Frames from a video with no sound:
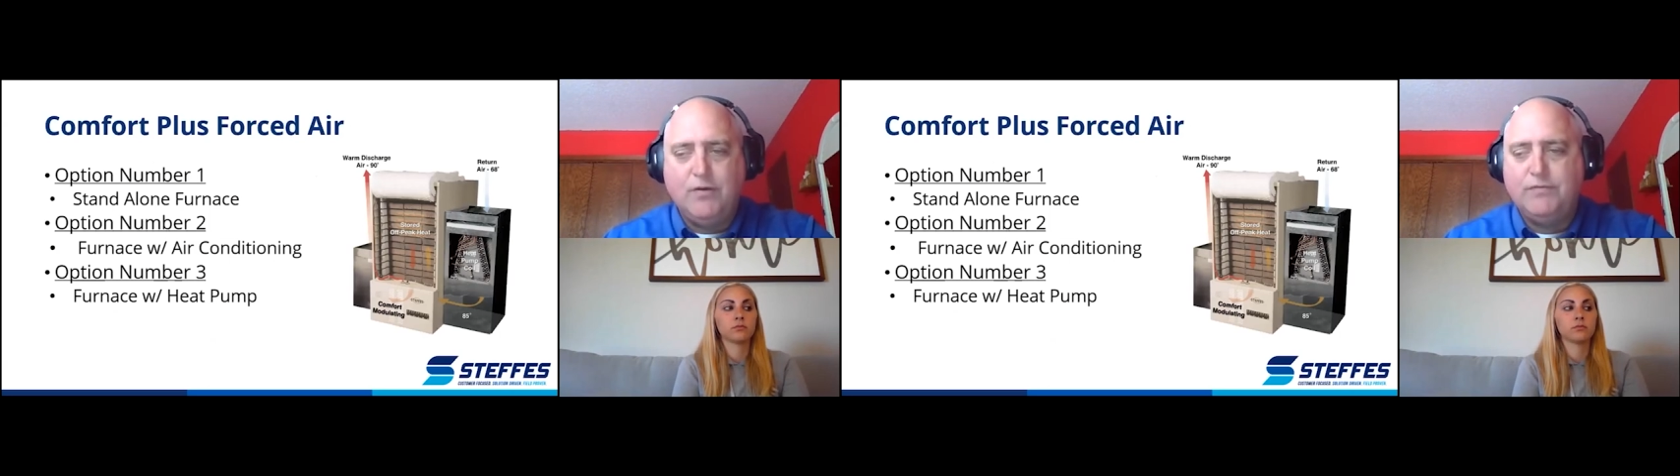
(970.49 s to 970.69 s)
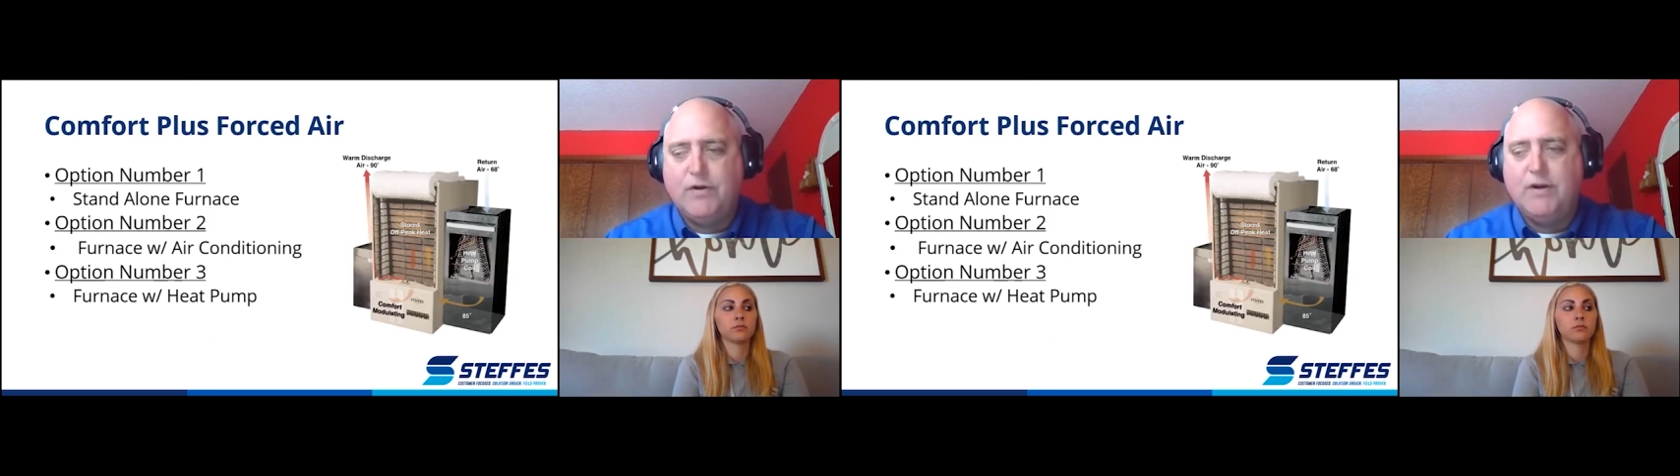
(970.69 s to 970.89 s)

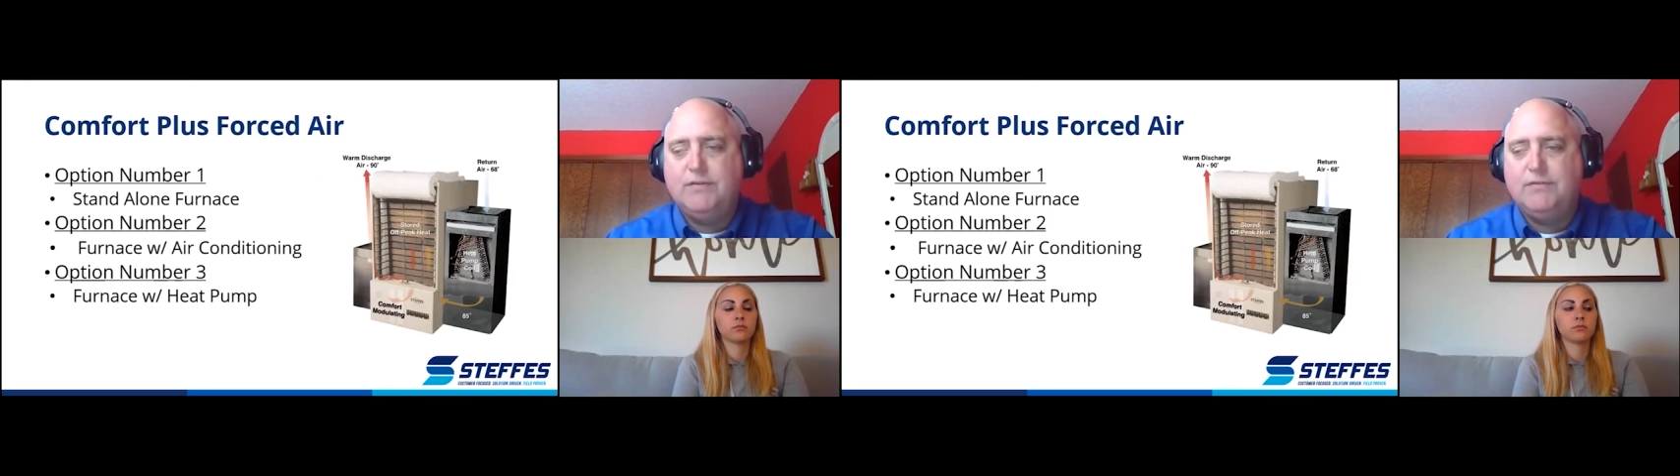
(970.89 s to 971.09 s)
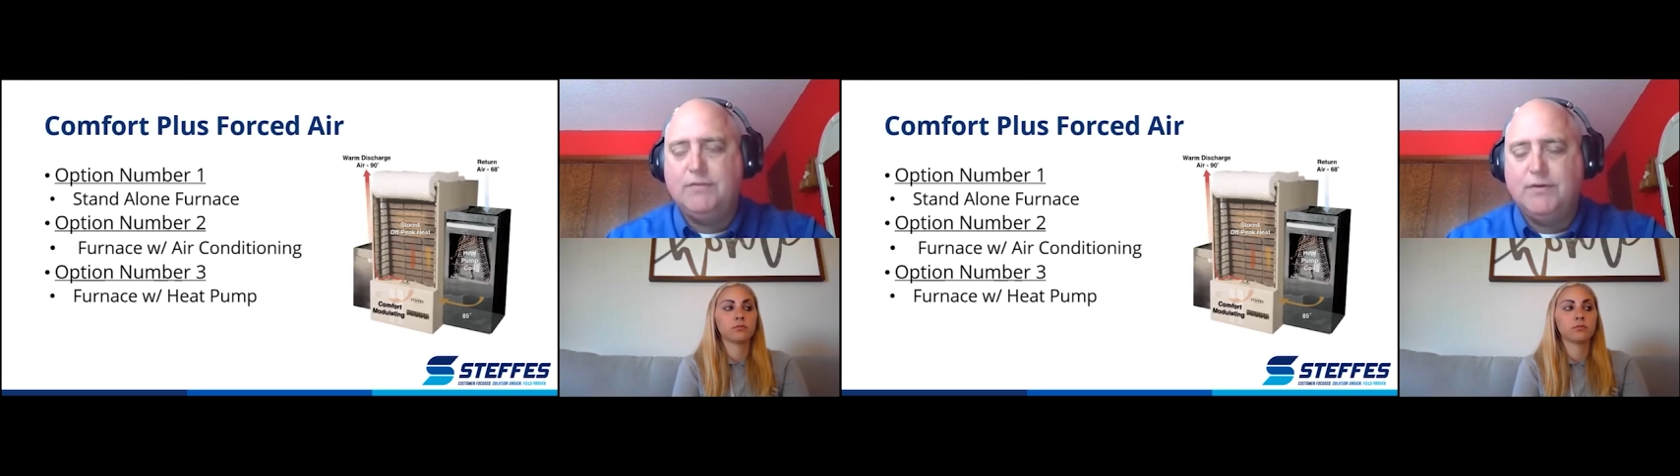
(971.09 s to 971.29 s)
furnace,
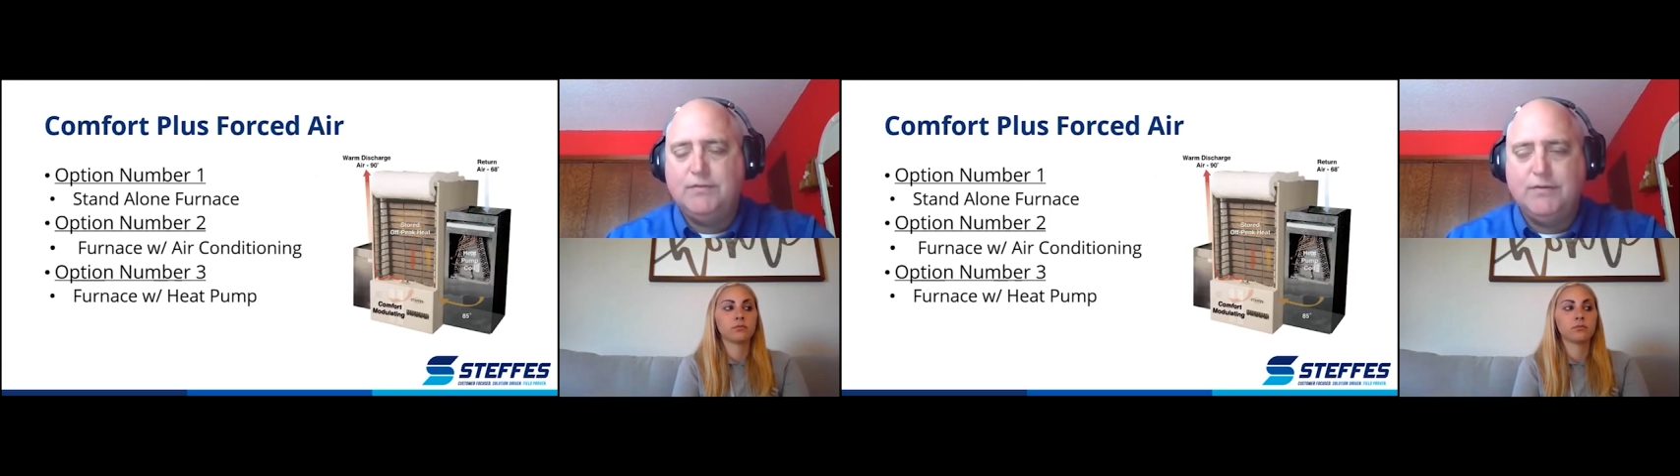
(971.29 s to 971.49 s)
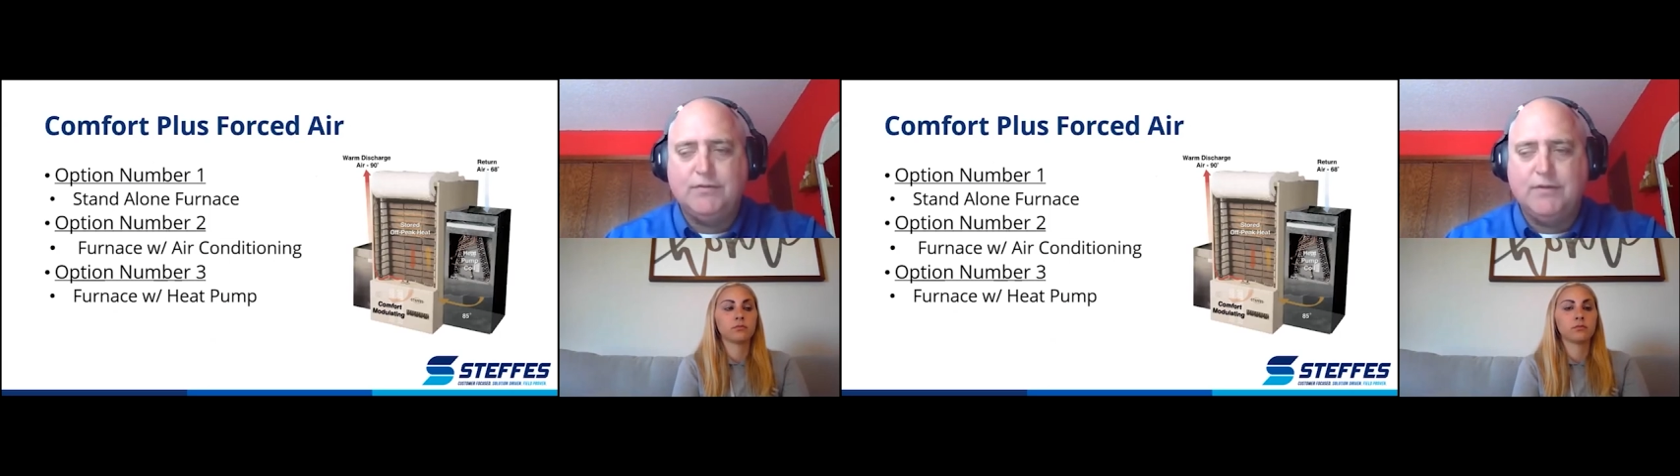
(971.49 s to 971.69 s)
so it's
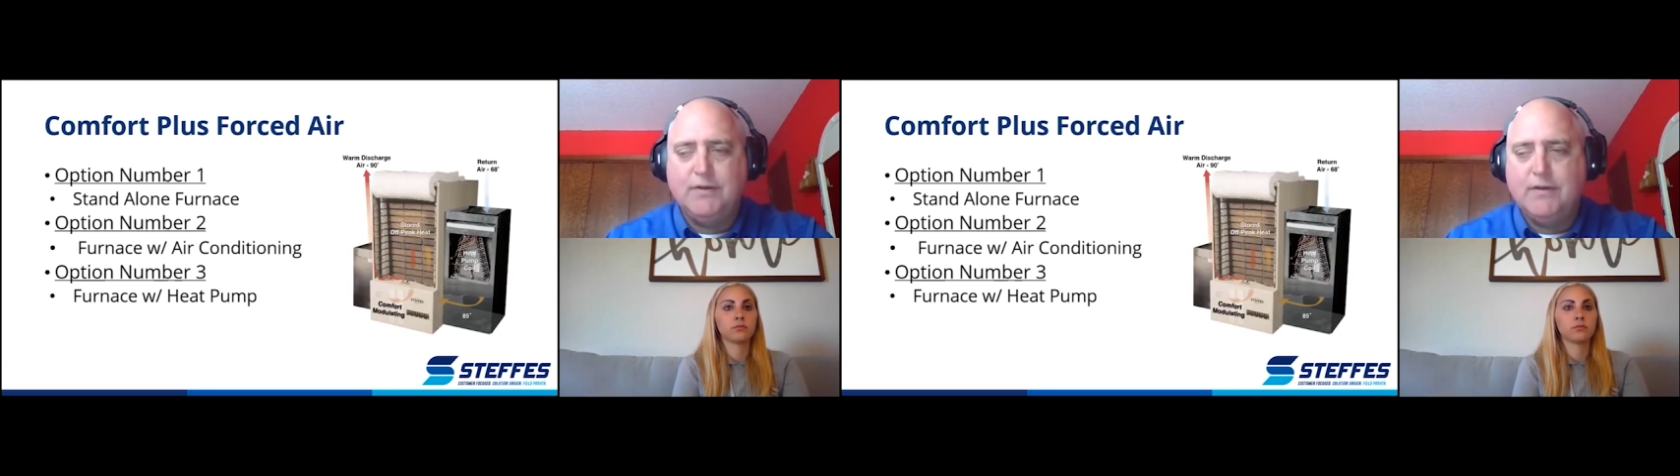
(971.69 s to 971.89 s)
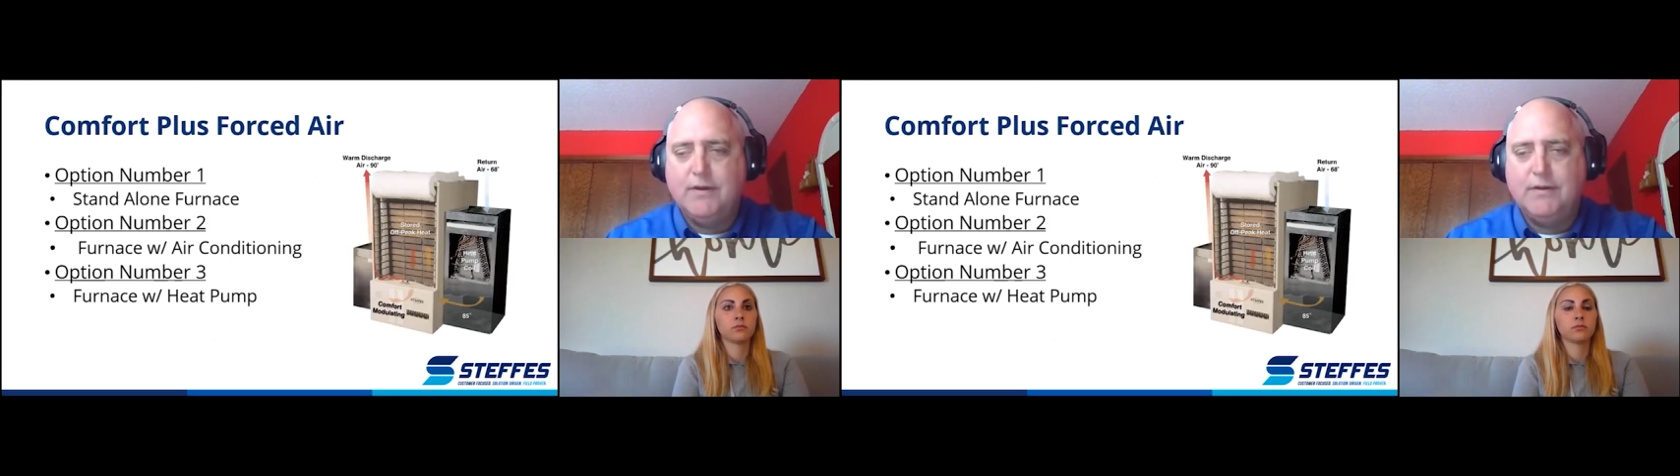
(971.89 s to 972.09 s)
just
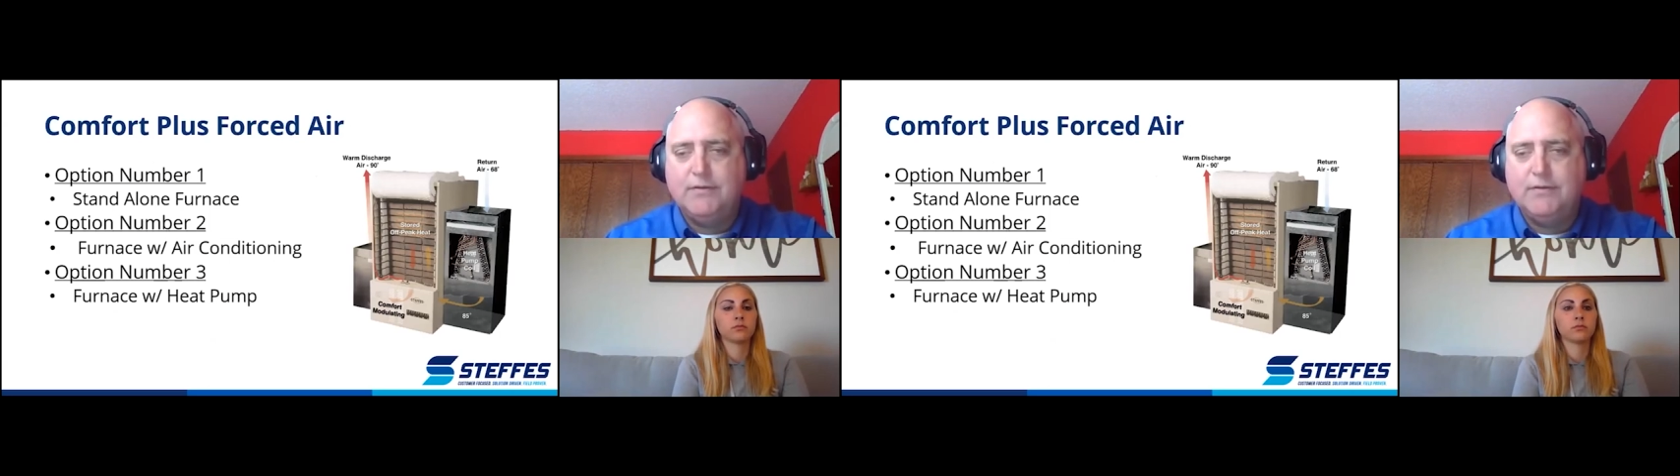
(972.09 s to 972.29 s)
a